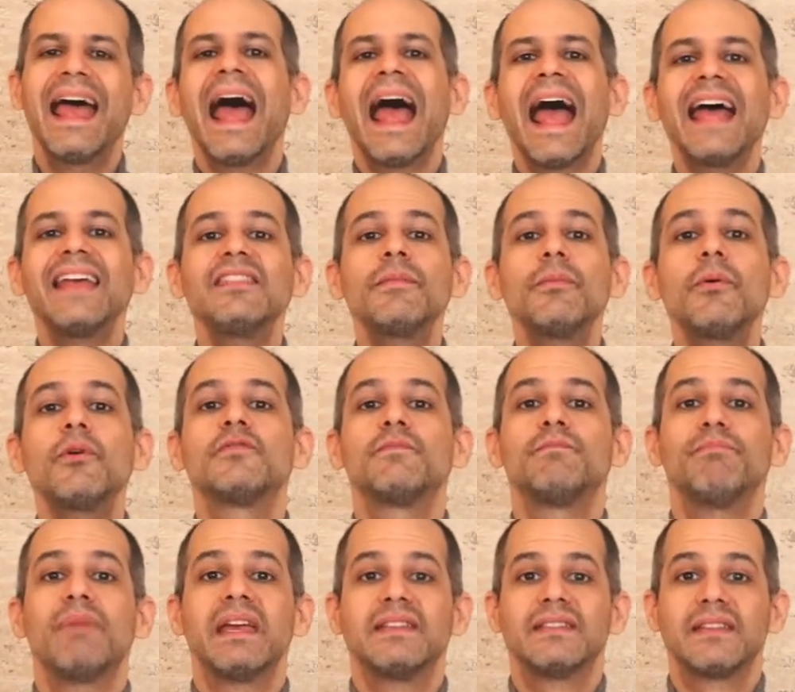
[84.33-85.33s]
at the
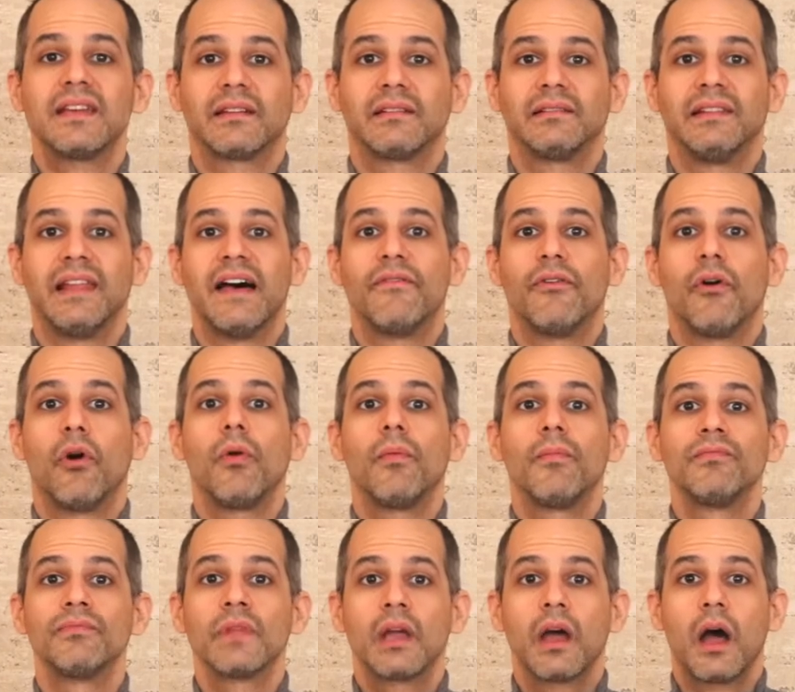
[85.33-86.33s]
most basic level,
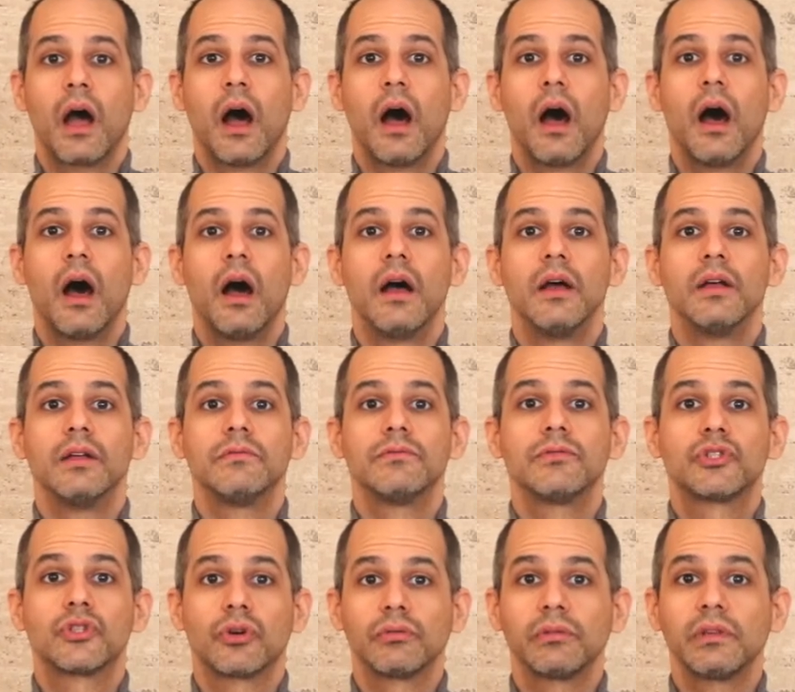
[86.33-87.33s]
uh,
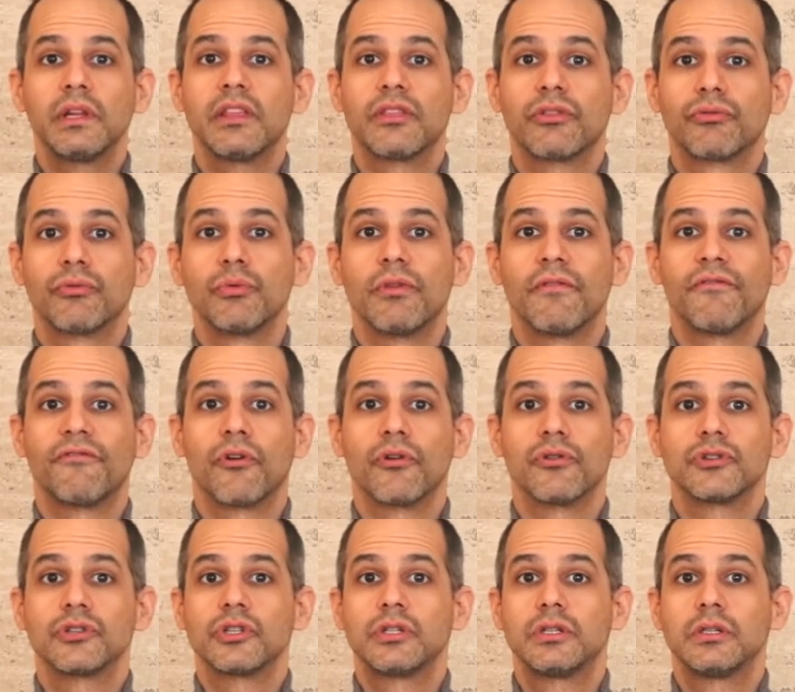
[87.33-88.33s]
certainly through the
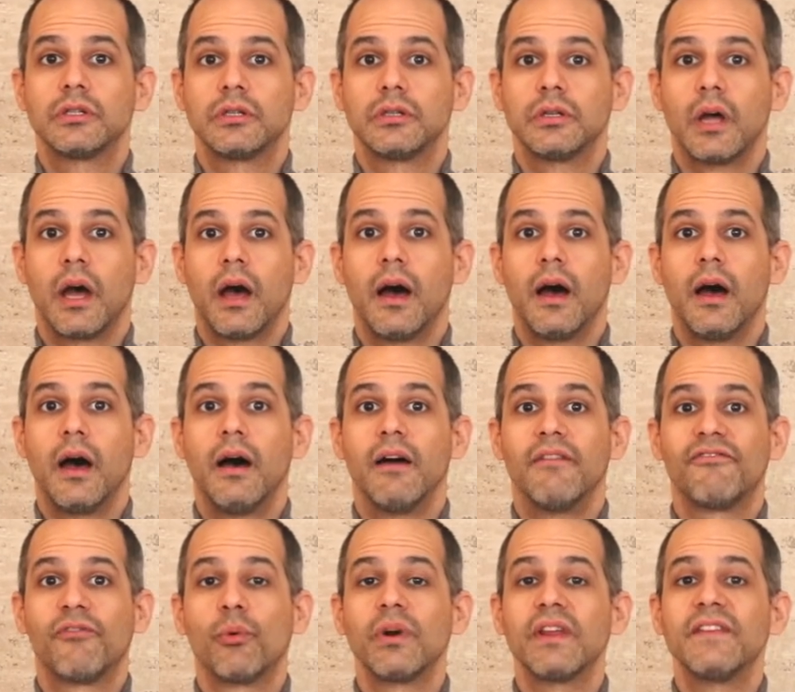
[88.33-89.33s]
first uh,
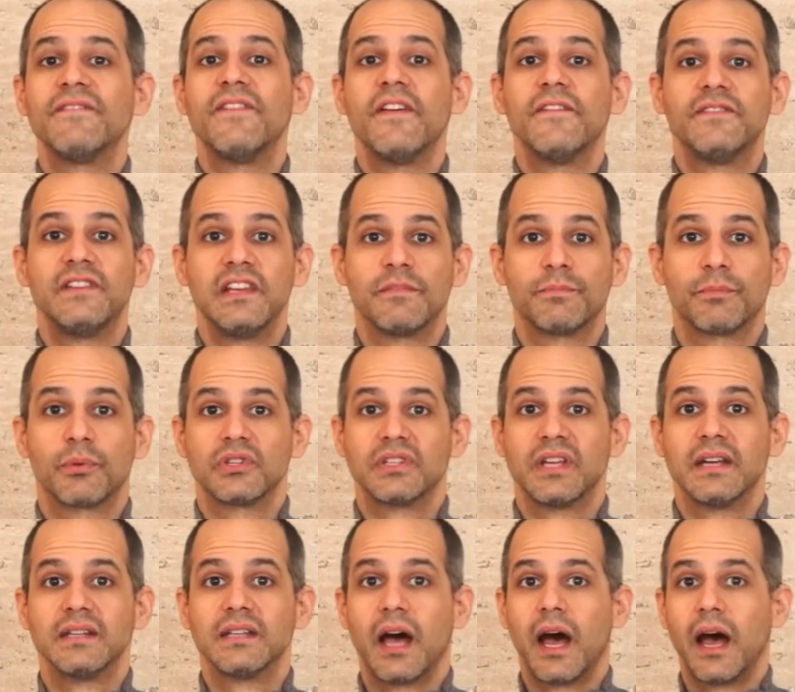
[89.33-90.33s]
40, 50th
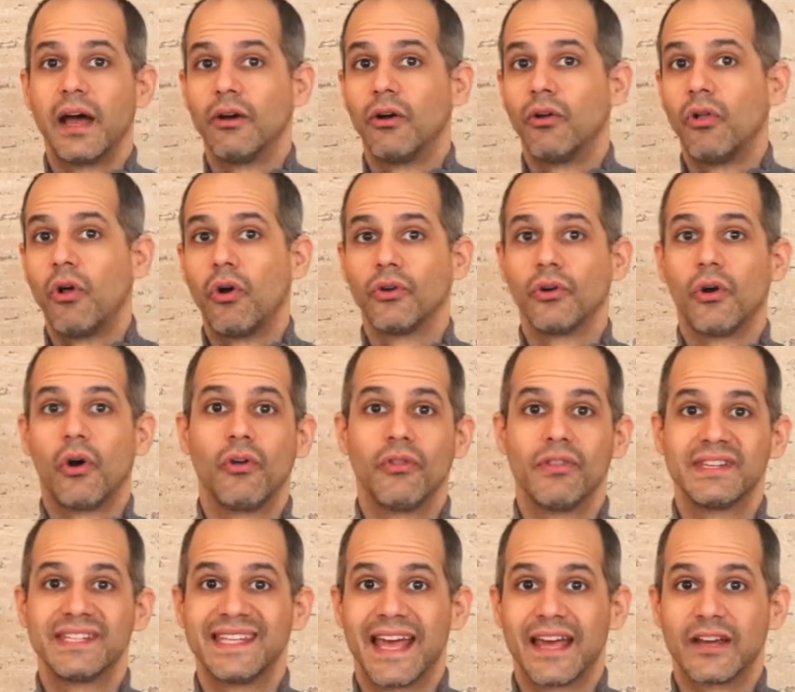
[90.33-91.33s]
percentile on all
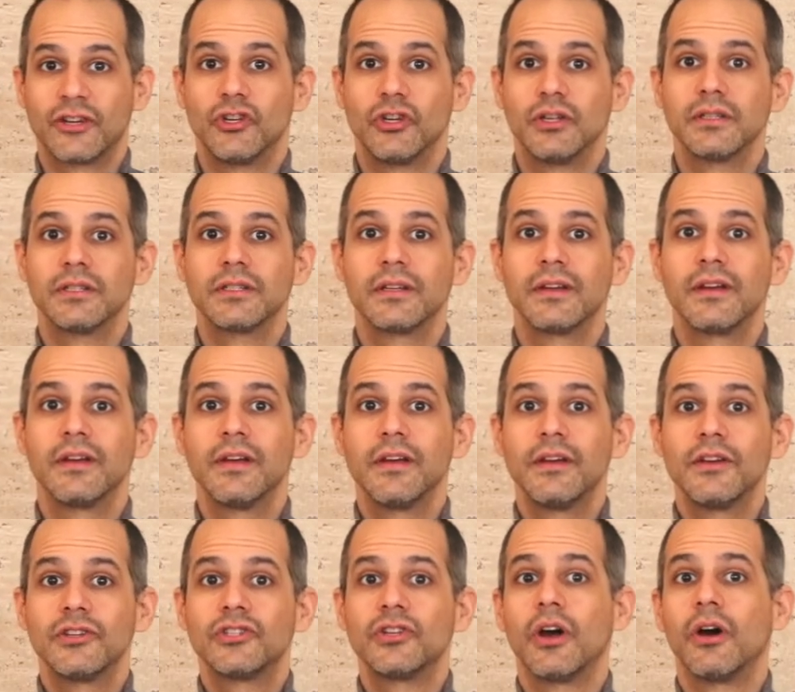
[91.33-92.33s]
the sections,
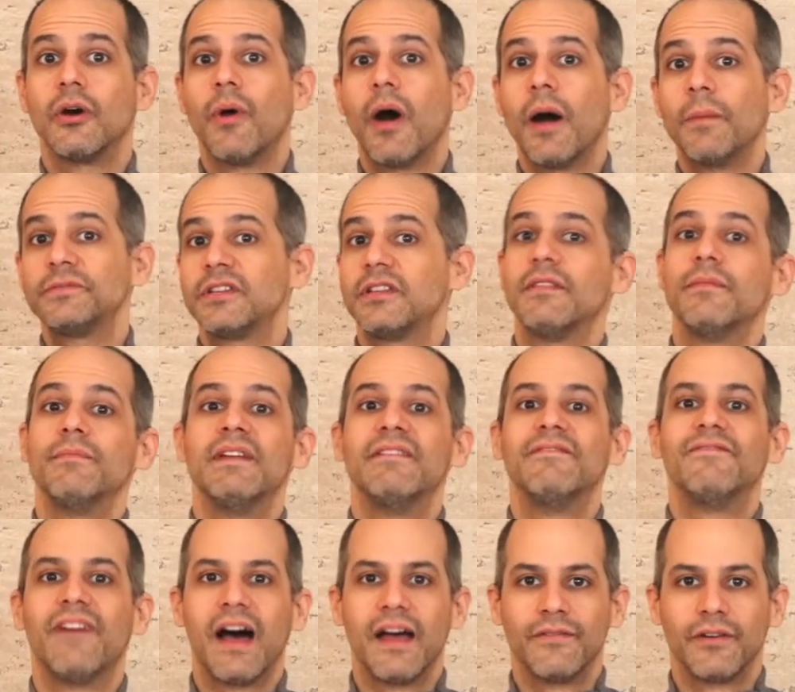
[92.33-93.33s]
so up to the mid
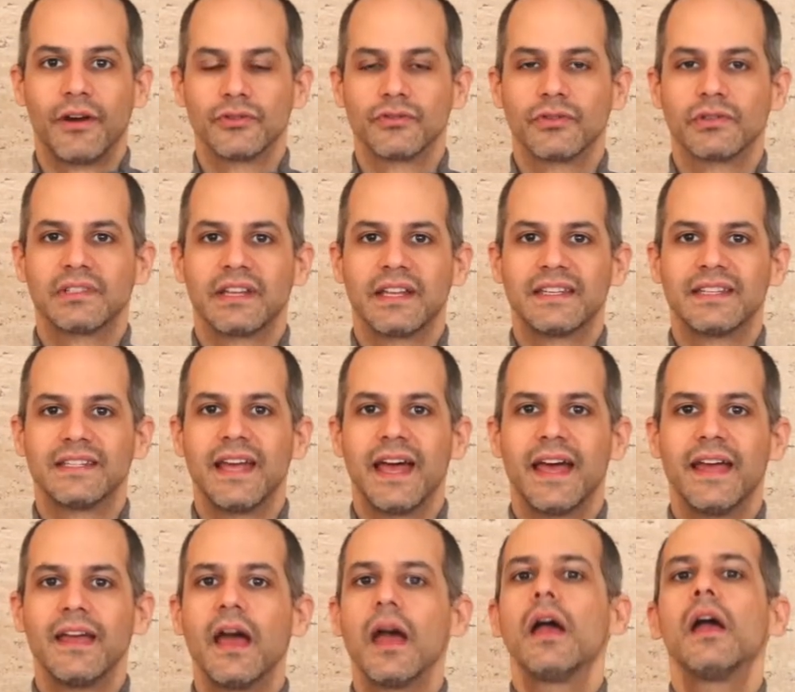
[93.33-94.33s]
500s, let's
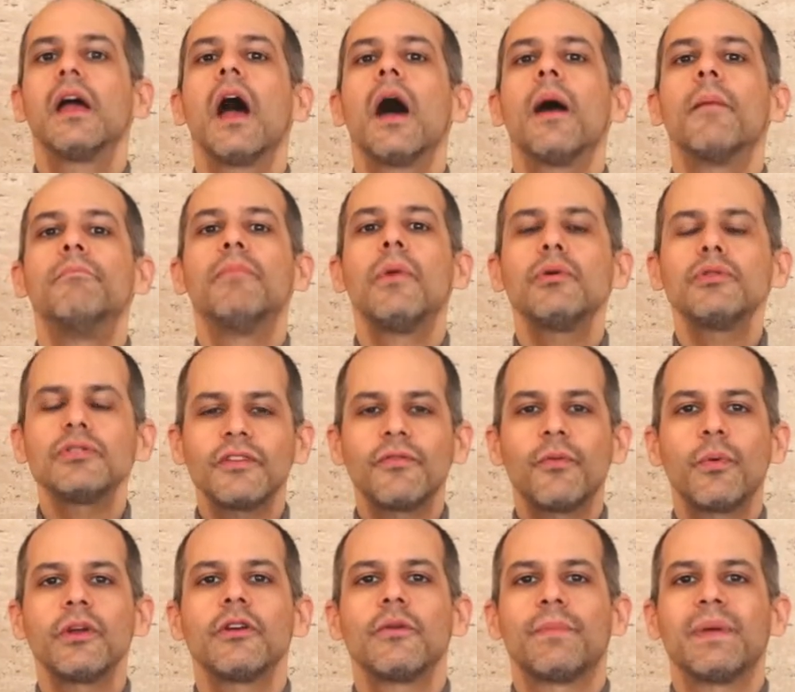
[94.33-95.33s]
say, most
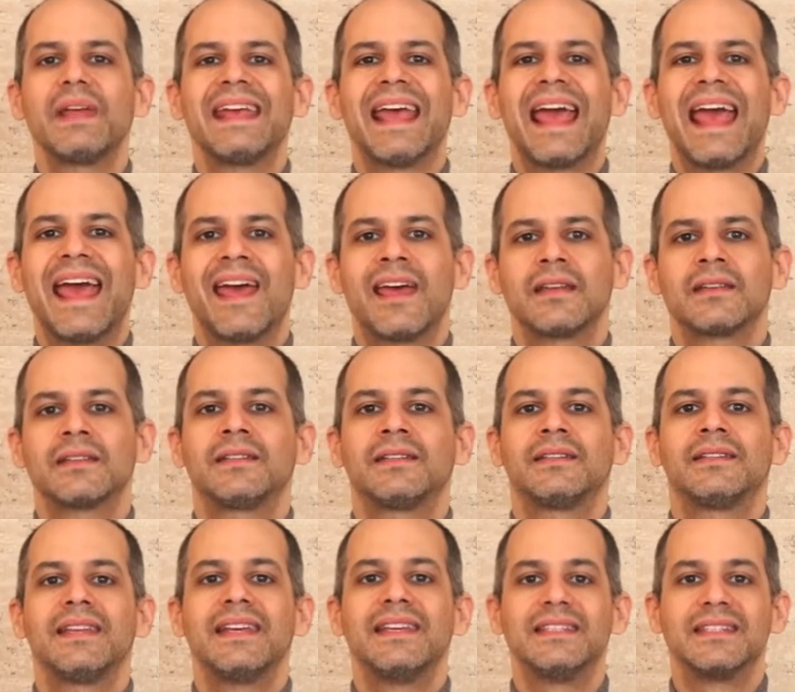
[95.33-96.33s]
of what you're being
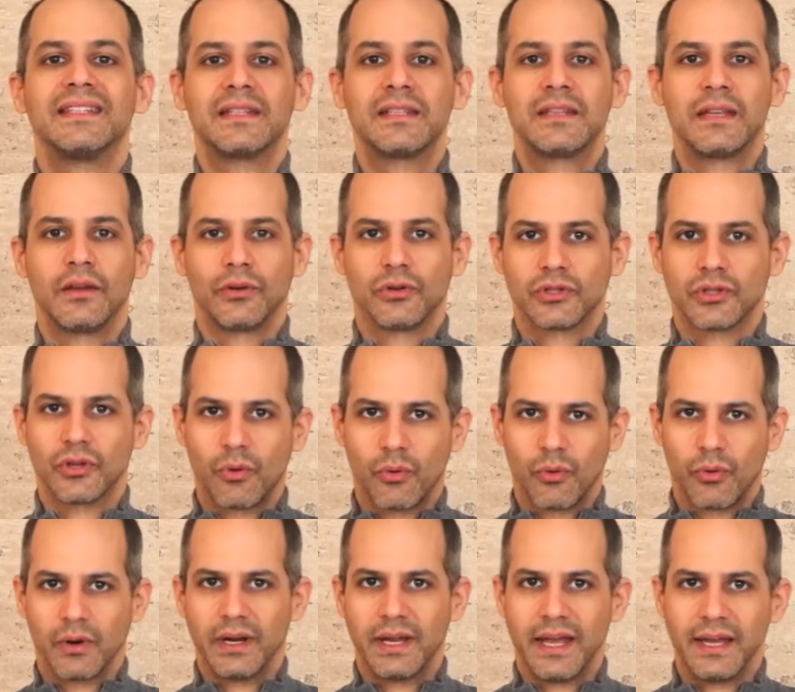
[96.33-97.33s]
asked is skills
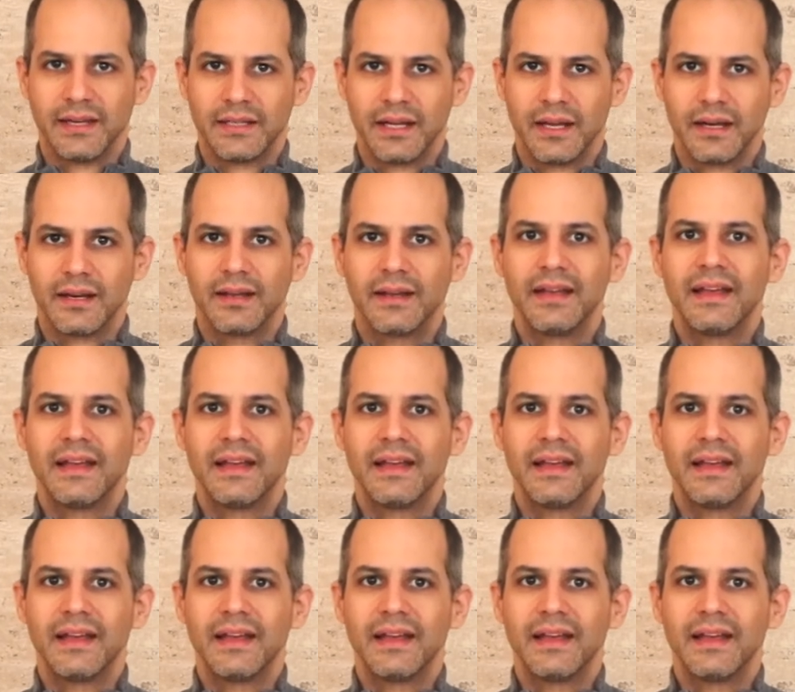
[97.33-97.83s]
oriented.